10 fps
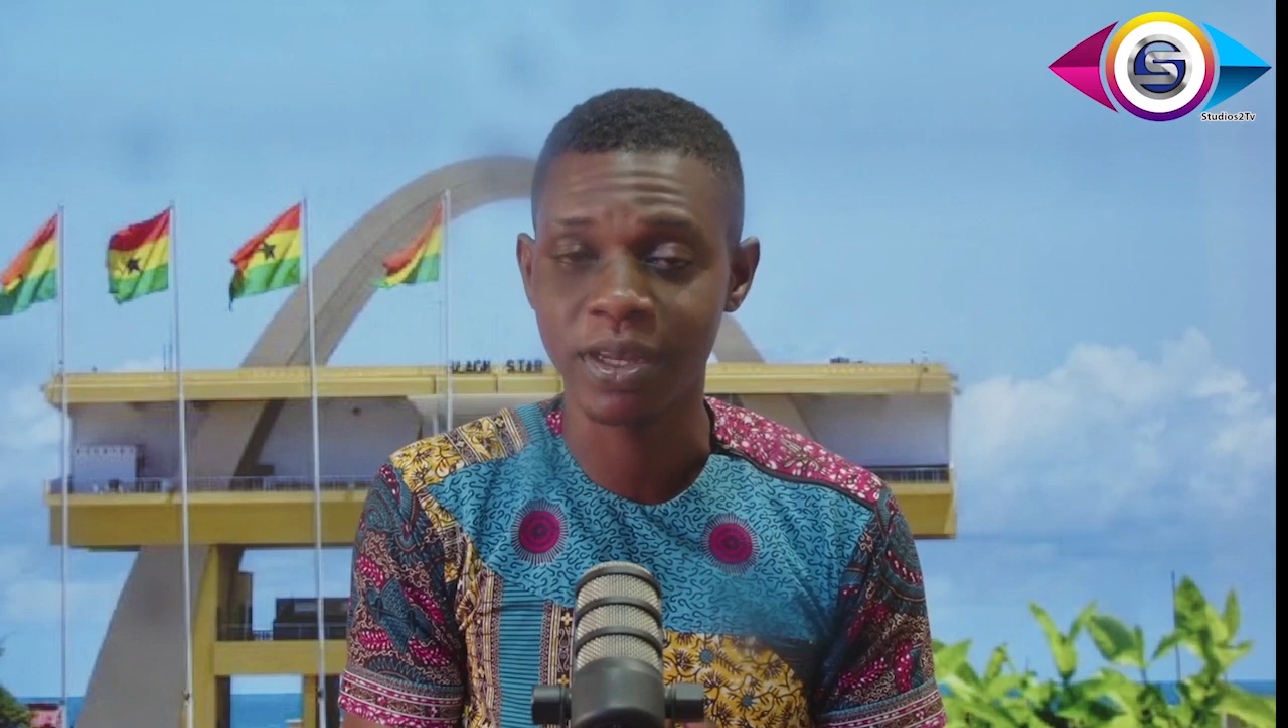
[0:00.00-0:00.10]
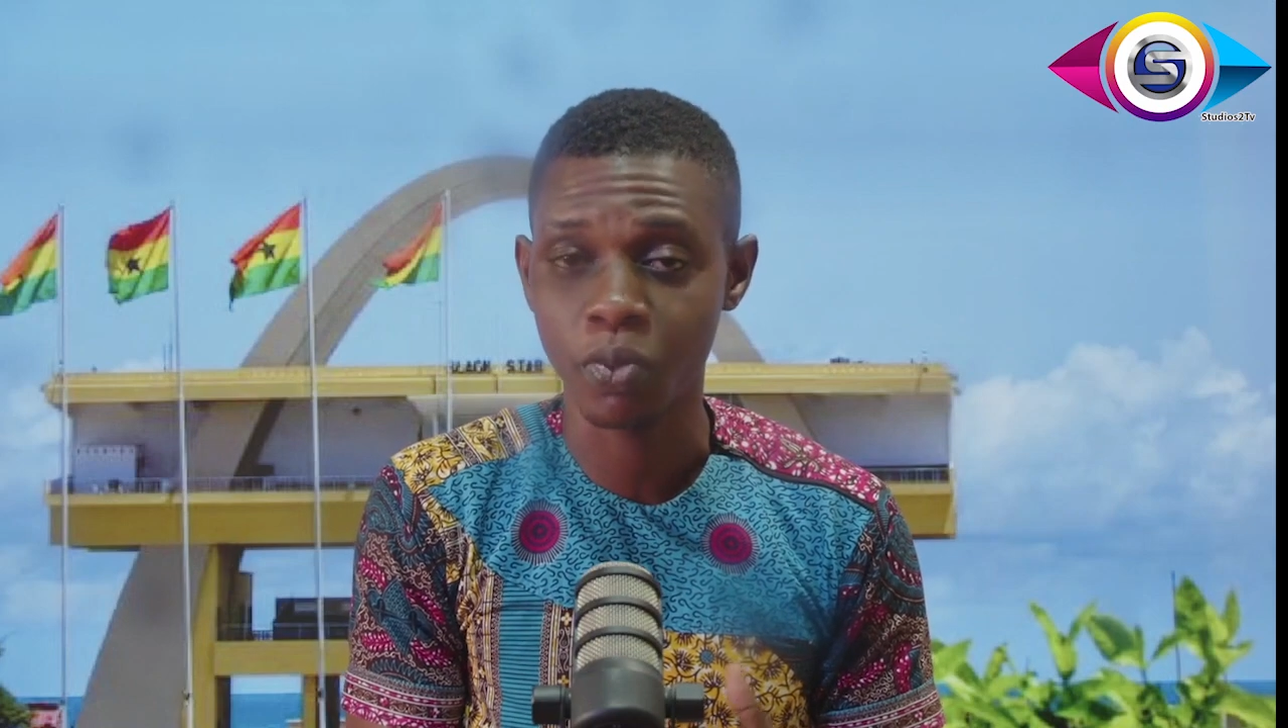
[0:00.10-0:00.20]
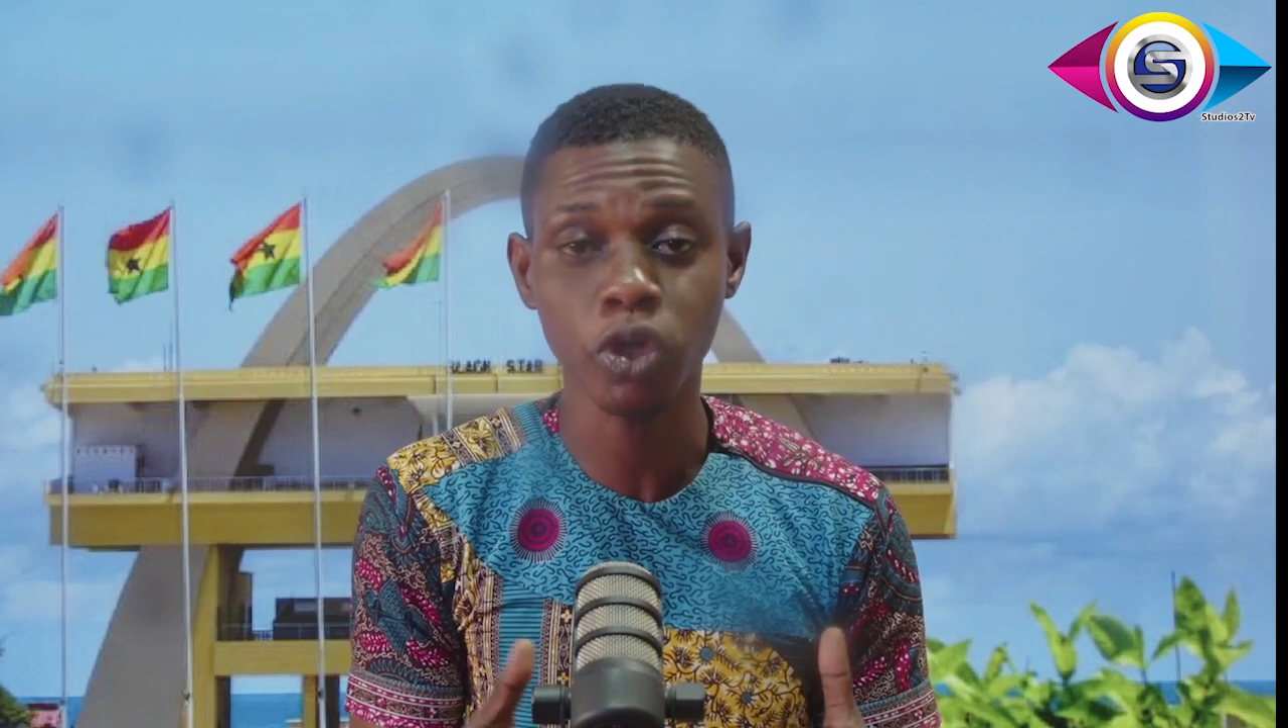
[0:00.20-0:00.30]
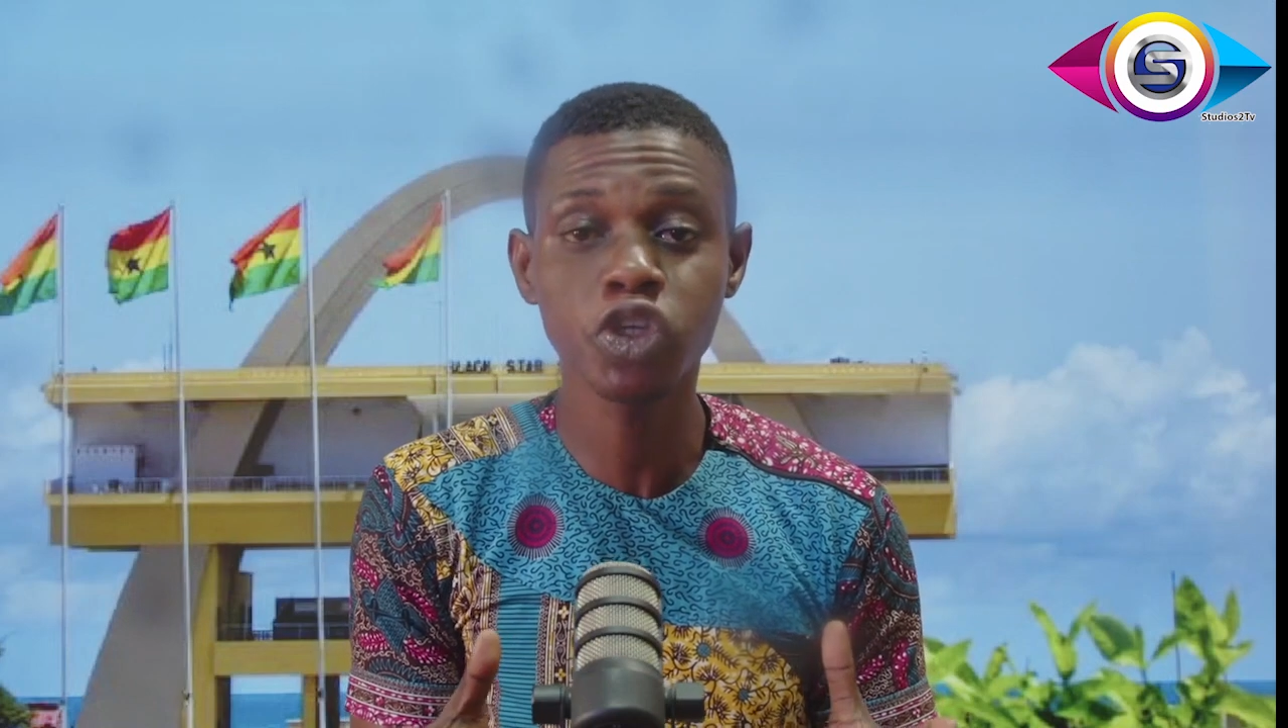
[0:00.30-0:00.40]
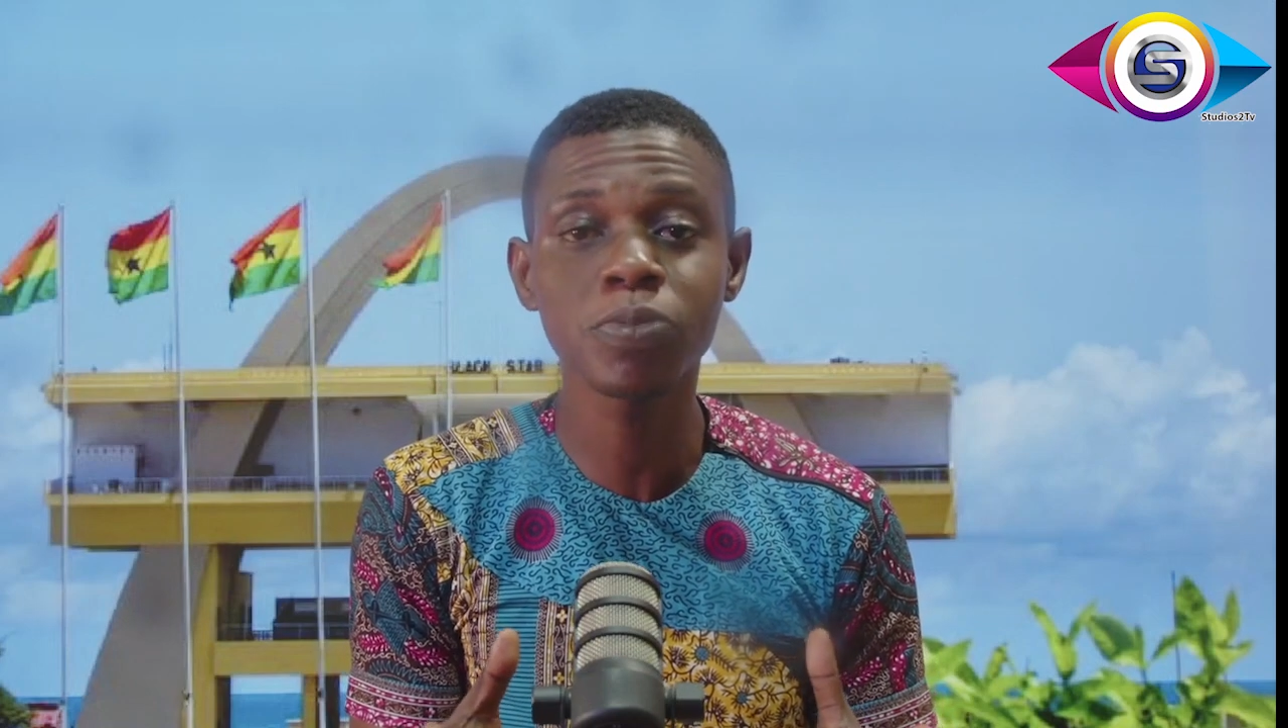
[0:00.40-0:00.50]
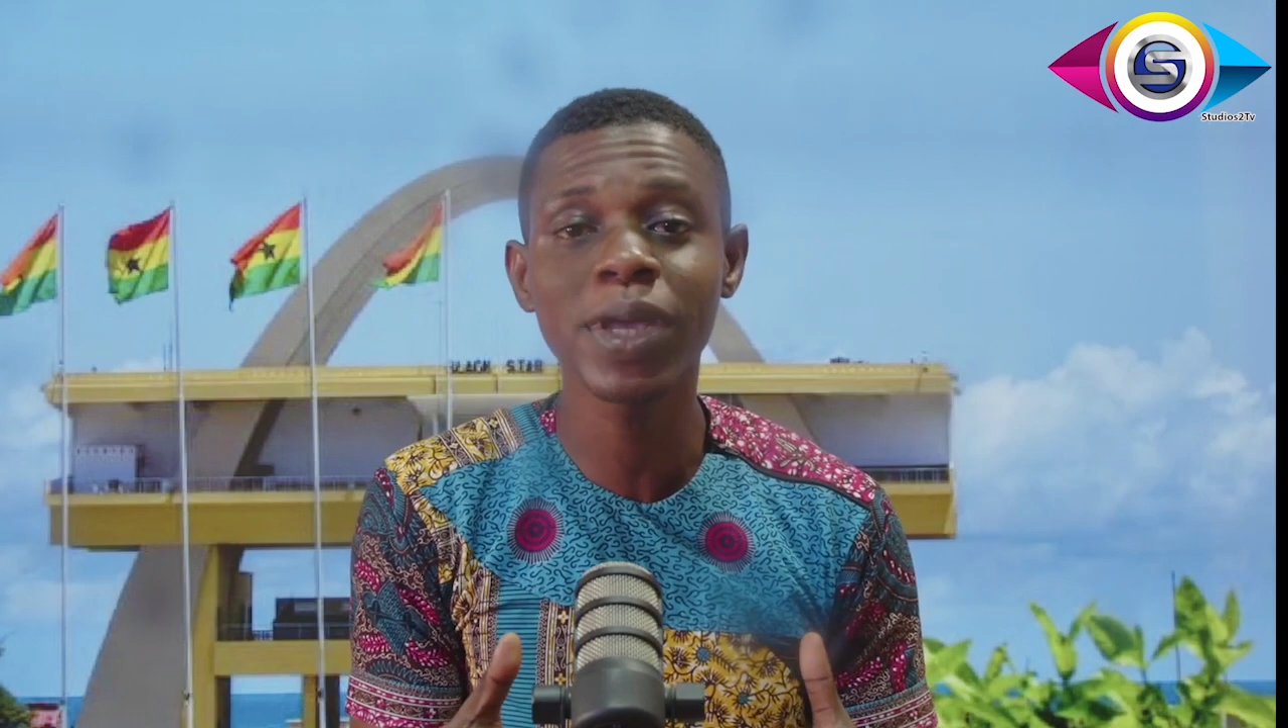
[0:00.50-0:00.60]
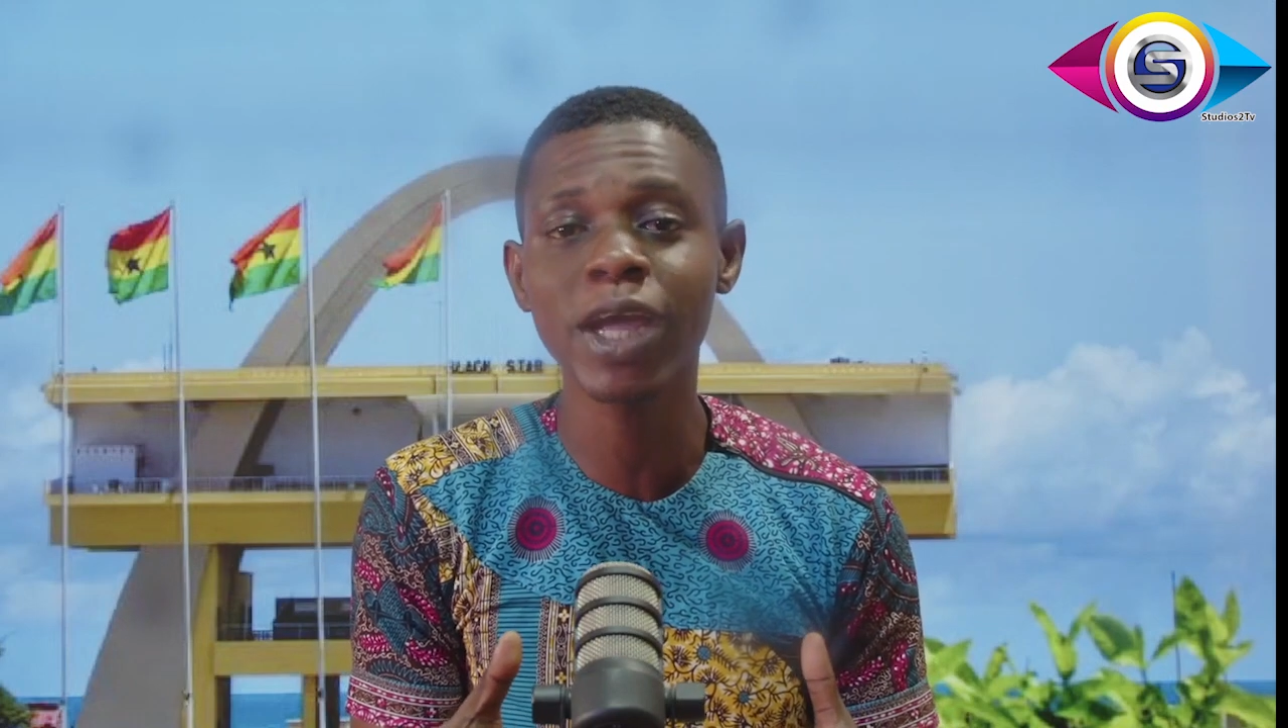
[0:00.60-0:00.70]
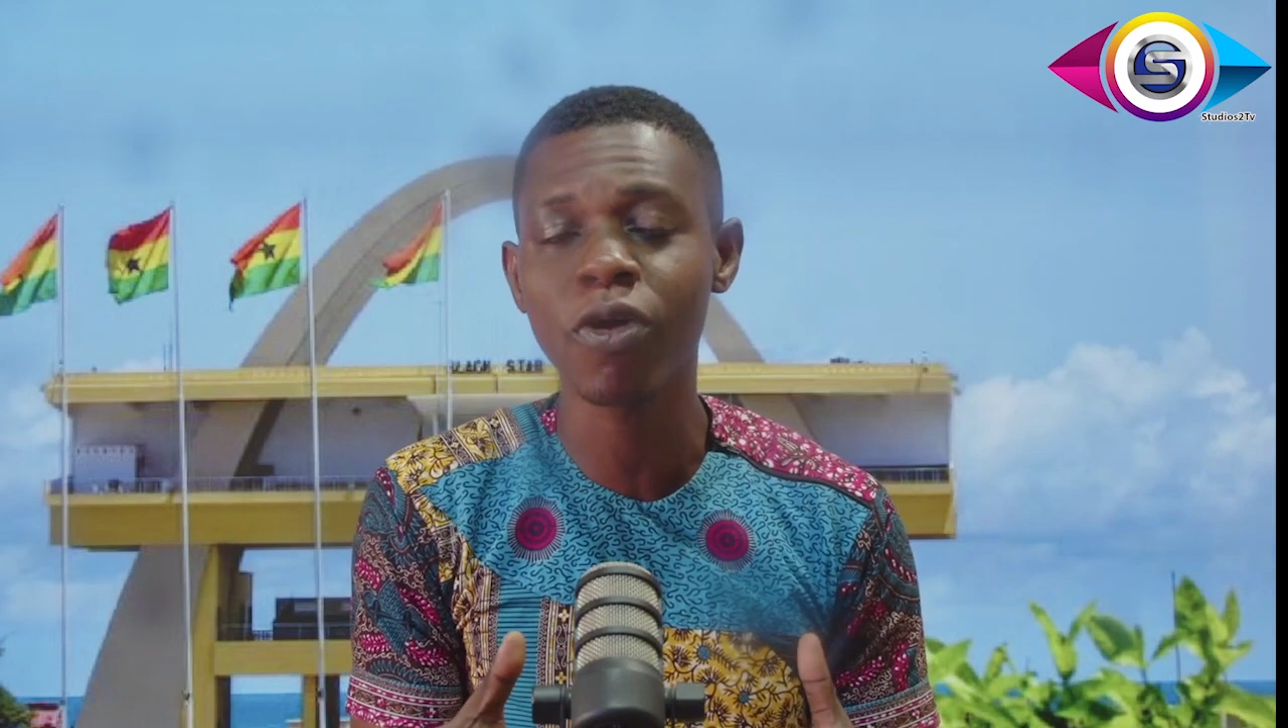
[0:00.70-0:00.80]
What you make